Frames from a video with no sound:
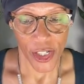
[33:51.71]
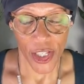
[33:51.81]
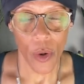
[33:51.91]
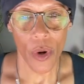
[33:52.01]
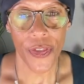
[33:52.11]

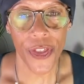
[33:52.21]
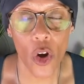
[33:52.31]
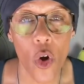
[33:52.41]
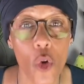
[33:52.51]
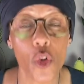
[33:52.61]
So the
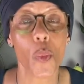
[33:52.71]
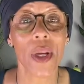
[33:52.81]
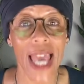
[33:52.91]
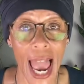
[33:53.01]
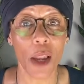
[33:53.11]
course
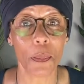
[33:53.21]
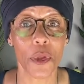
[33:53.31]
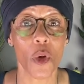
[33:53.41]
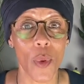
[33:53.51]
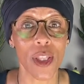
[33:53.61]
will
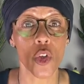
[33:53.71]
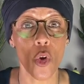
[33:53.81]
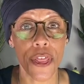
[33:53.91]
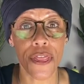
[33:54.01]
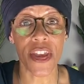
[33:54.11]
help you with
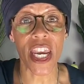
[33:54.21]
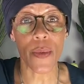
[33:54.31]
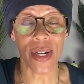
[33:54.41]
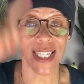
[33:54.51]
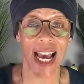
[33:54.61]
your
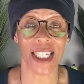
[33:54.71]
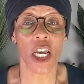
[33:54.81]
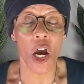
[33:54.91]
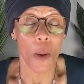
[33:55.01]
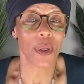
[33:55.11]
theory test,